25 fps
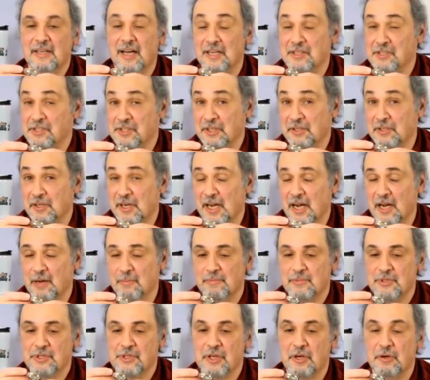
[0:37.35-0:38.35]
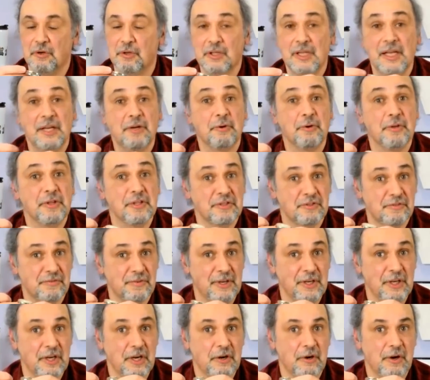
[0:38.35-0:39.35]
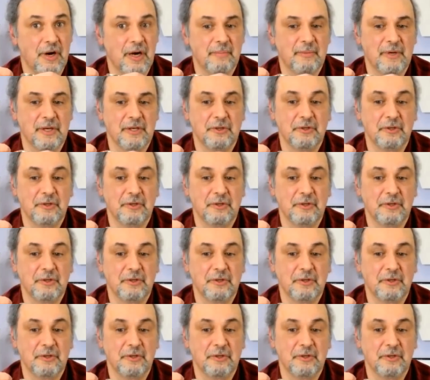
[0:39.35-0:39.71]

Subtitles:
I still am, so later in this video I'm